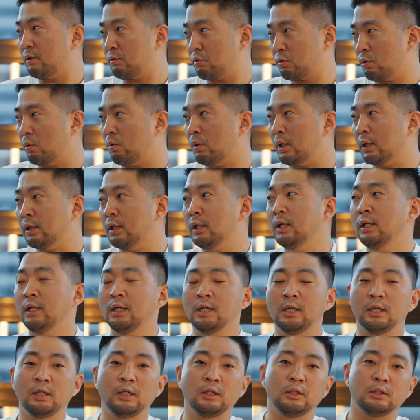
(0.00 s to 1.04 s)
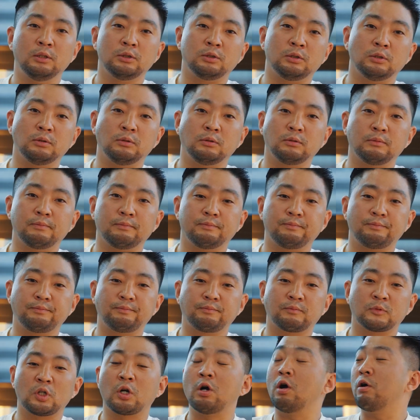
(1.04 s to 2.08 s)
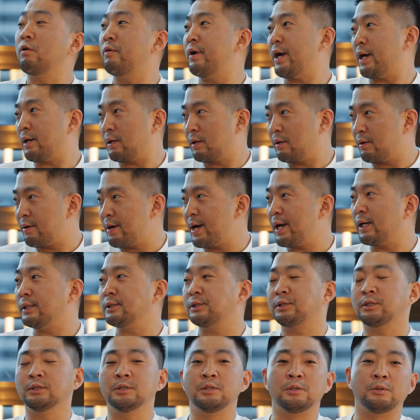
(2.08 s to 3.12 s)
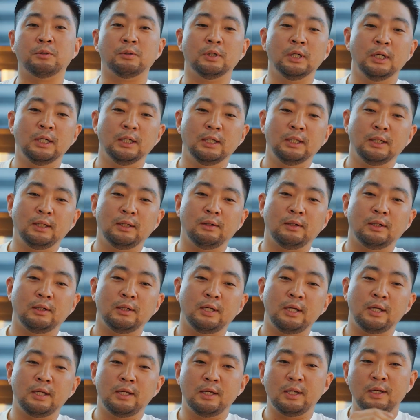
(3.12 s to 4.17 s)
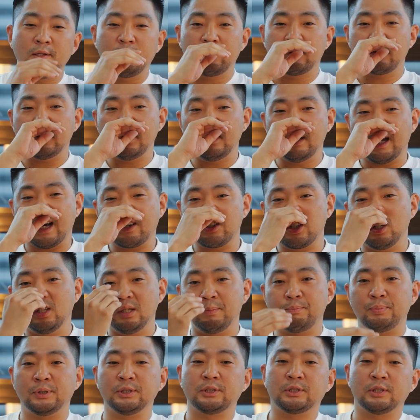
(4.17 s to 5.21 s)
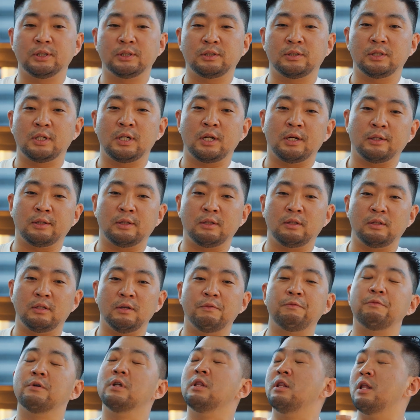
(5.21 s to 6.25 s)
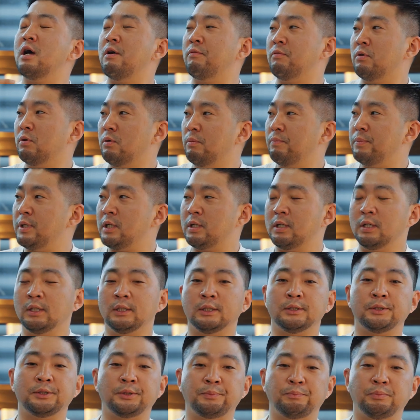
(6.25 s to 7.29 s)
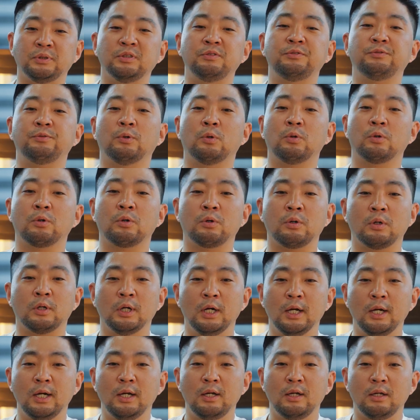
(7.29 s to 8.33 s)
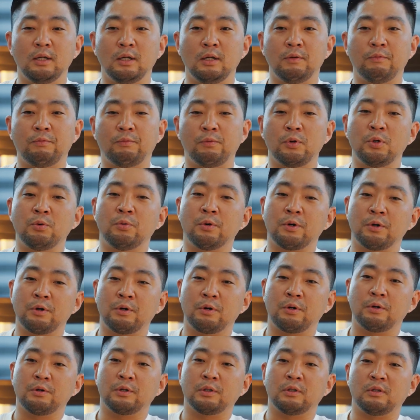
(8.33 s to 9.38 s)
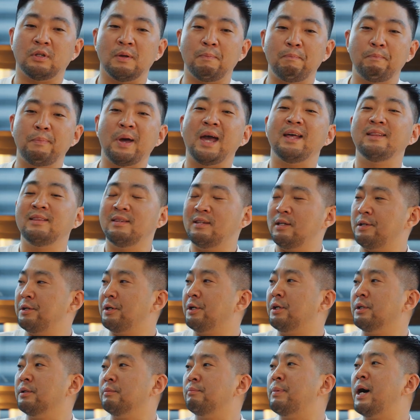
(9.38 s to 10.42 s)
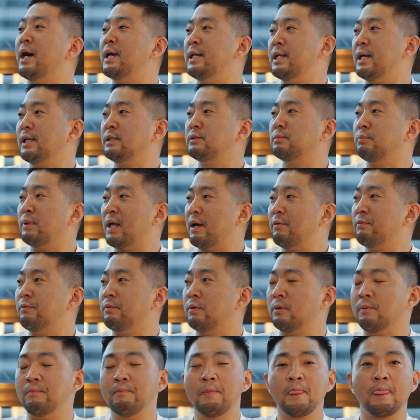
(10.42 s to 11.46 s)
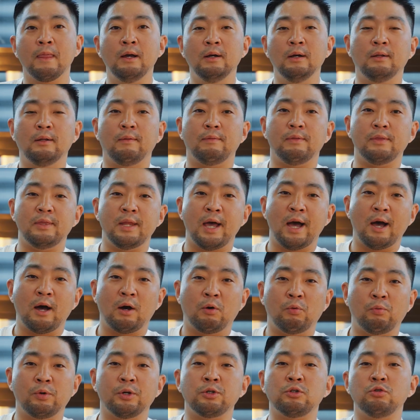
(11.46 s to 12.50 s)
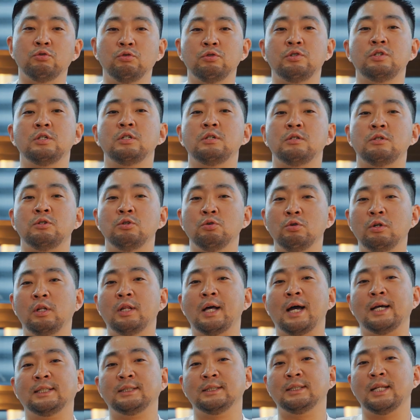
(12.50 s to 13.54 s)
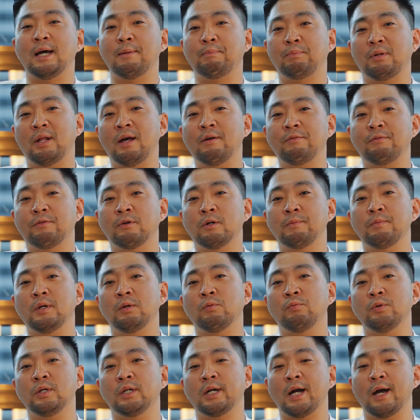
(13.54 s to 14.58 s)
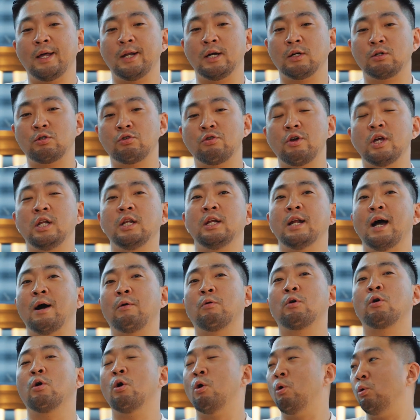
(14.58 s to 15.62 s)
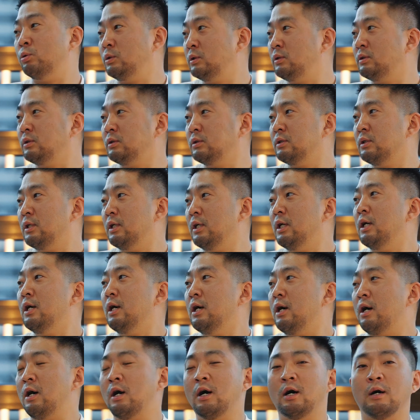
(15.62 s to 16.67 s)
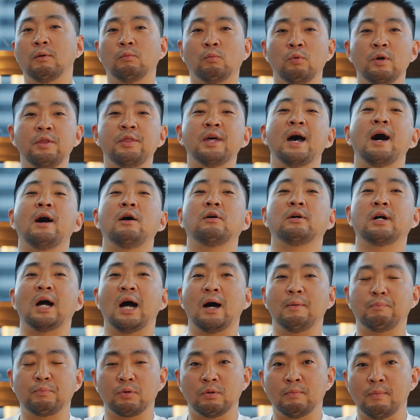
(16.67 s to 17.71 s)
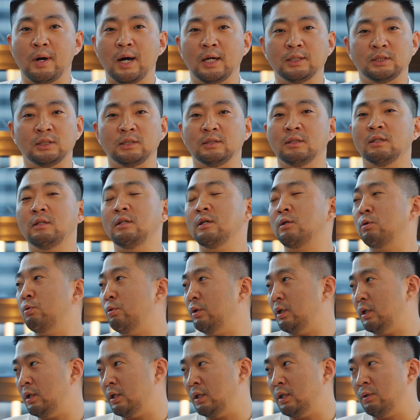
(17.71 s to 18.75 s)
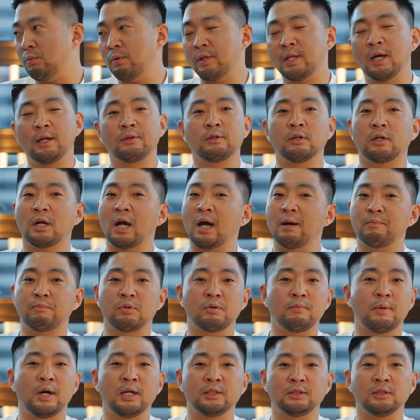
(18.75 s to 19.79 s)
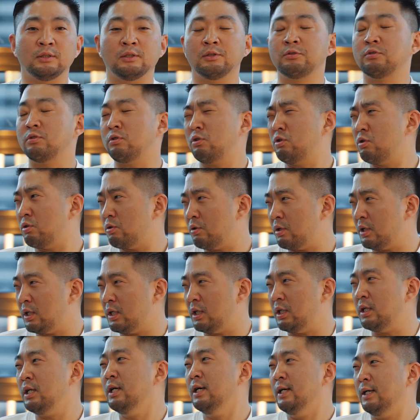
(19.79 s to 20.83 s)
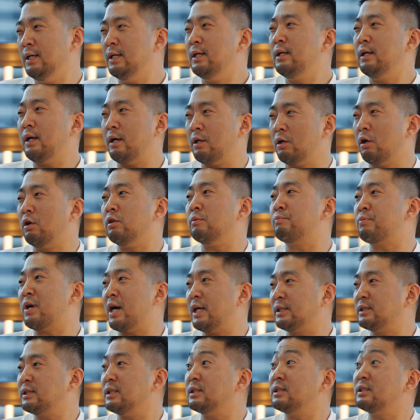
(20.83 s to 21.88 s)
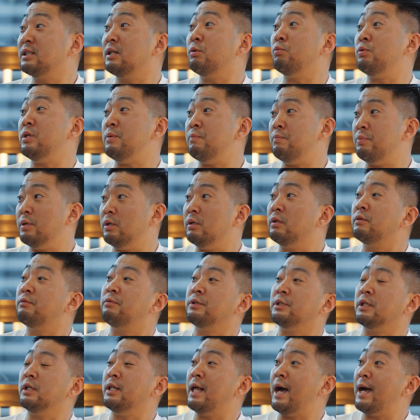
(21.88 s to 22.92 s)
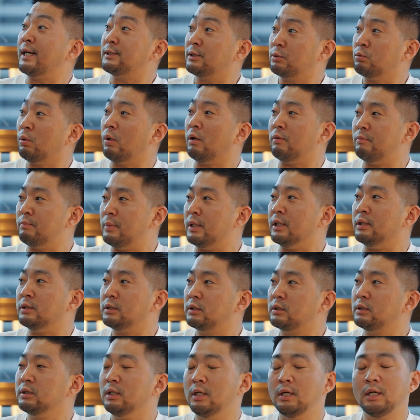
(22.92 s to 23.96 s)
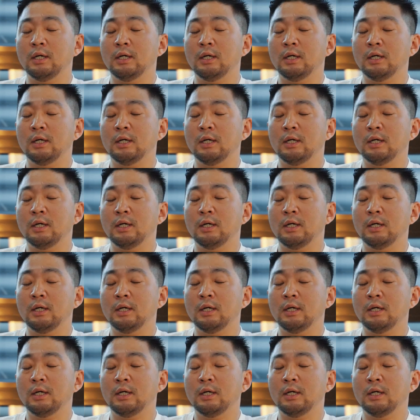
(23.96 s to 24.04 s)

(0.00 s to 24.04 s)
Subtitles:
and so on. Correct. So it actually puts us at a different level, because before, if we were dependent on Binance platform, now we're utilizing that platform and we kind of created our own without compromising the liquidity, without compromising the security and all the process that we built for the last 12 months.